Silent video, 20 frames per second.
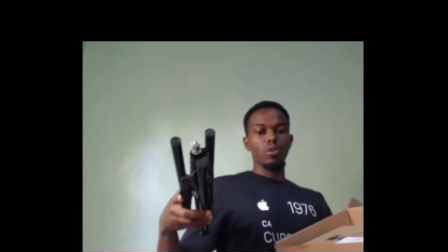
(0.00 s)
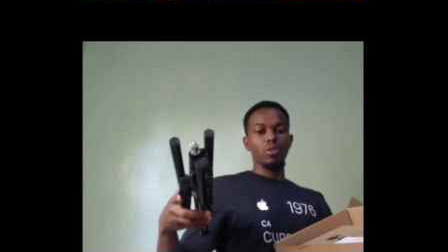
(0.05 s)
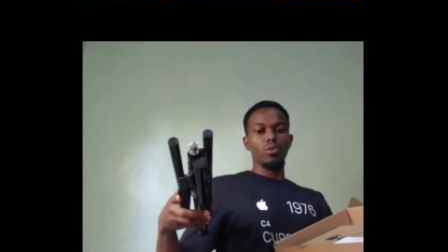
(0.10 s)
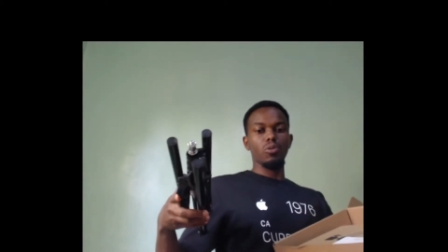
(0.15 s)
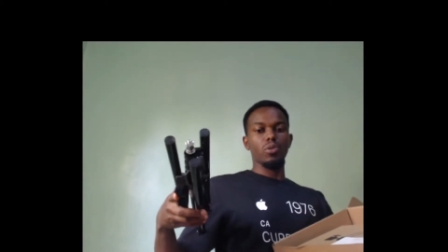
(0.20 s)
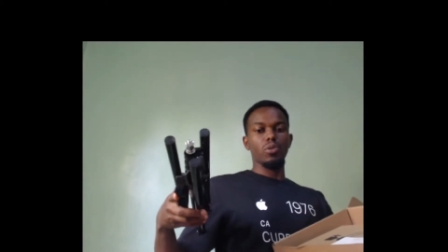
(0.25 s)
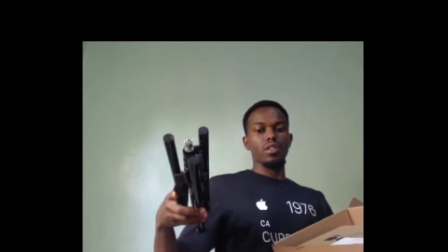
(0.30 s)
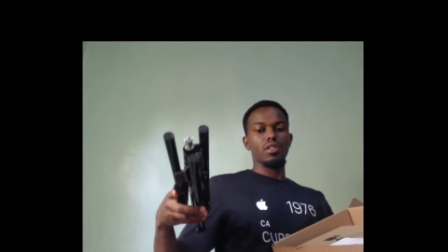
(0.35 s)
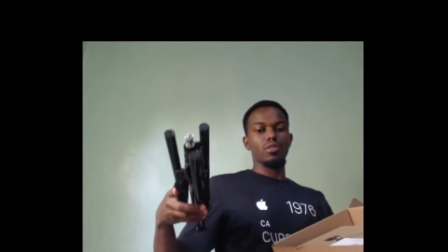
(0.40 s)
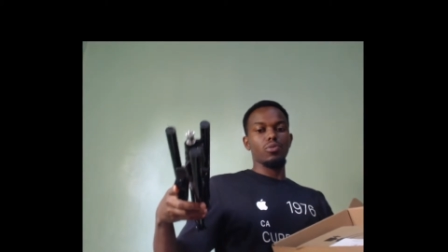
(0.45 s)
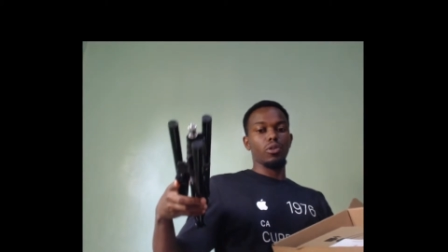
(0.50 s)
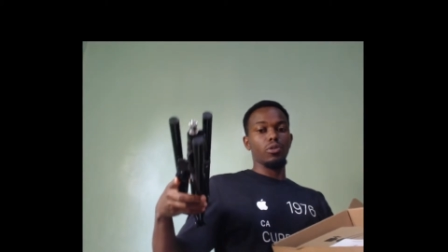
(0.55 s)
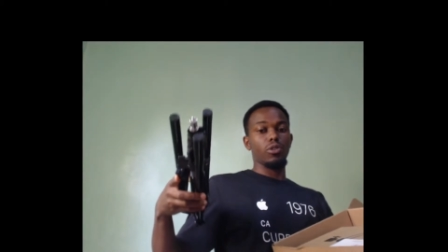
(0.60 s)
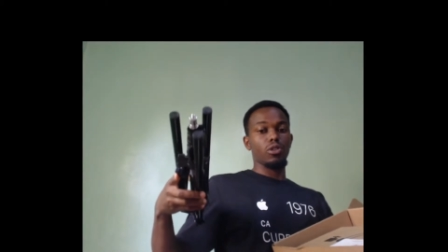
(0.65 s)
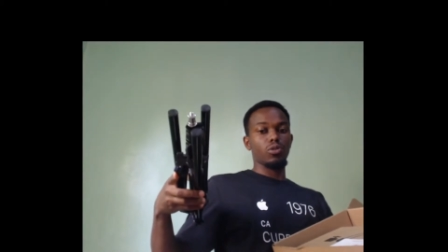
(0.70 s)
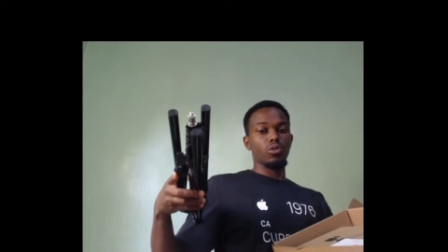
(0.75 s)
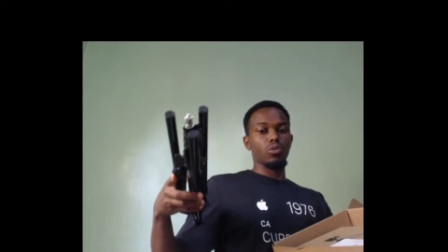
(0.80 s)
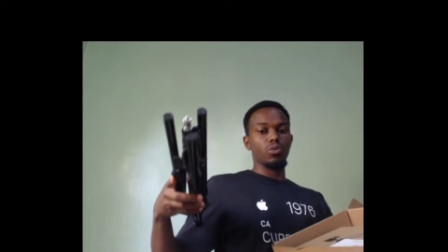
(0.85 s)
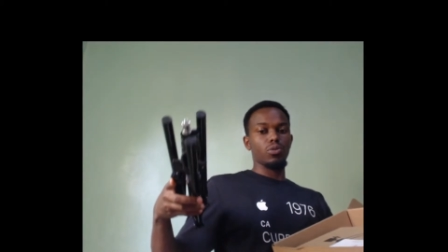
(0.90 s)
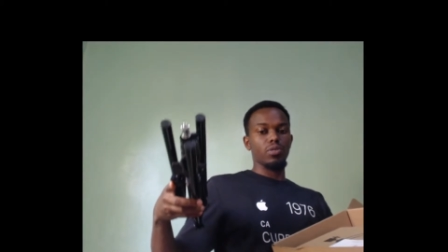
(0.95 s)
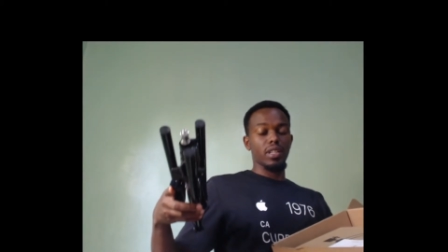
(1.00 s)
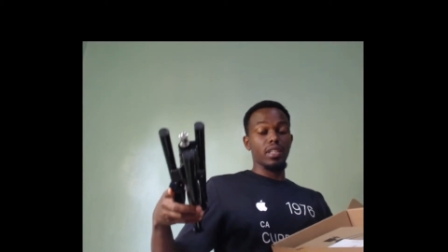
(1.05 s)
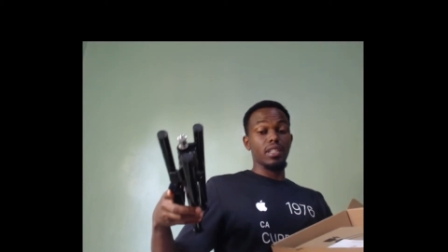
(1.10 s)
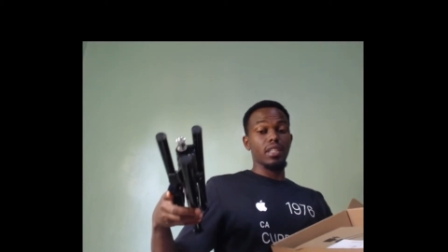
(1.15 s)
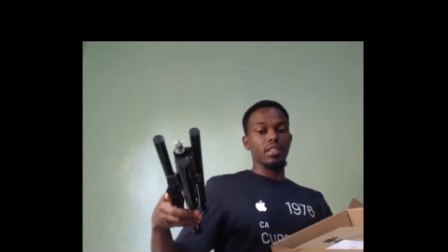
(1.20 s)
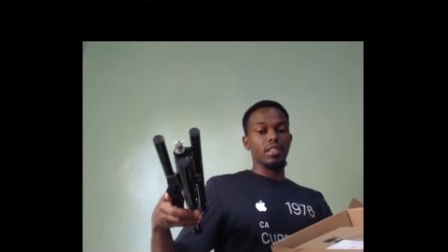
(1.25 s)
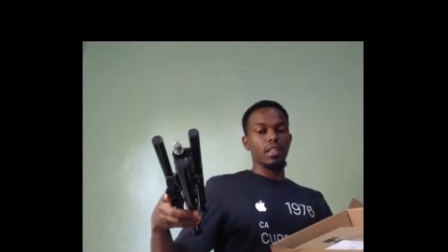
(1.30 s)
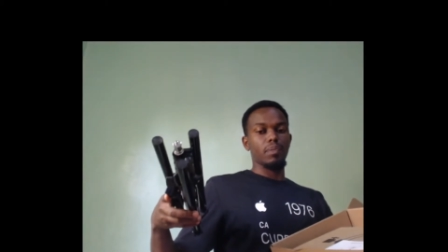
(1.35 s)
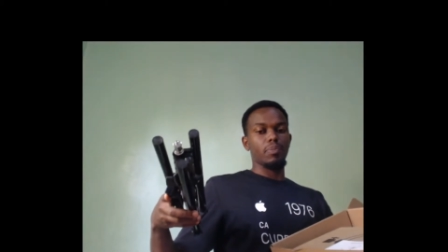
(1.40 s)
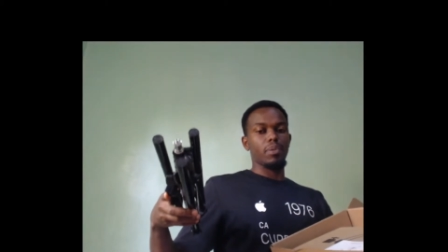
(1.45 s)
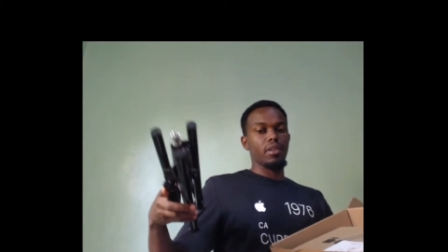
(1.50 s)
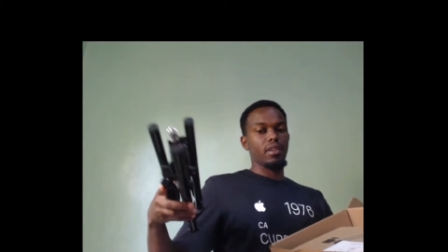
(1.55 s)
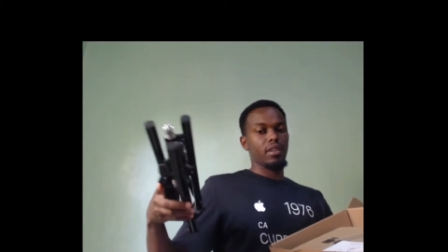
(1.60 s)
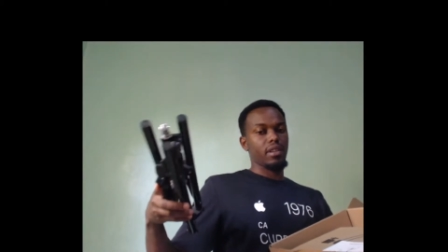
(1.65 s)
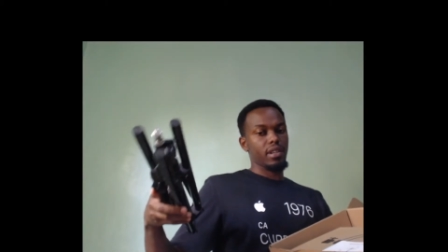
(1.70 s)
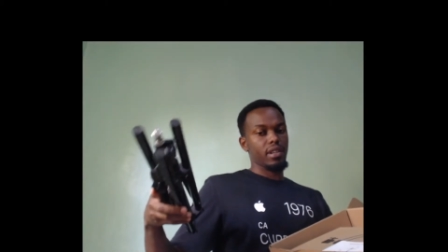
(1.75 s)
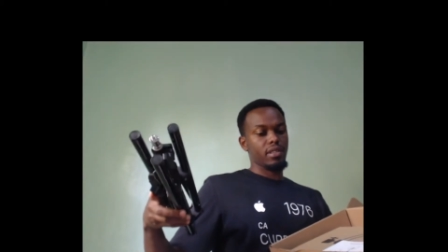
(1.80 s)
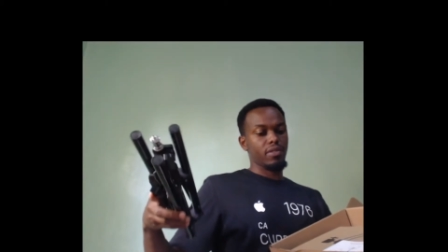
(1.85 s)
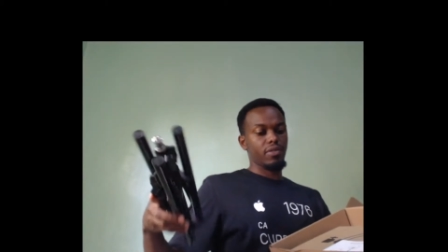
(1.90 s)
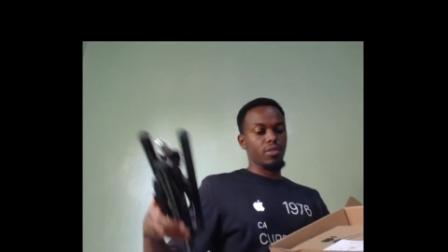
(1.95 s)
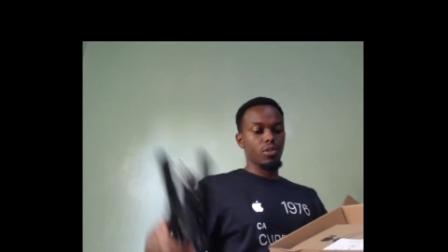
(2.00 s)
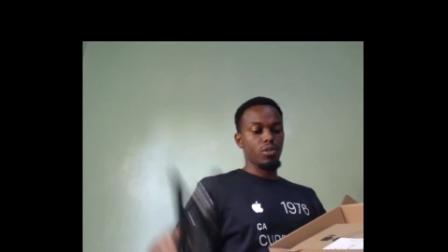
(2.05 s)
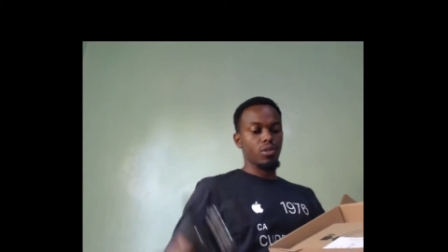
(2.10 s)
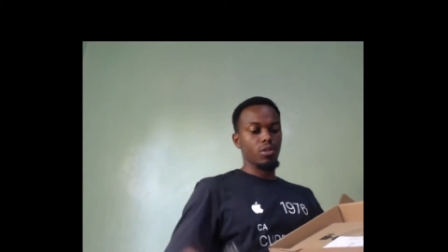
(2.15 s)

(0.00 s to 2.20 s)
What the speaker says: which we're going to set it up in the next video.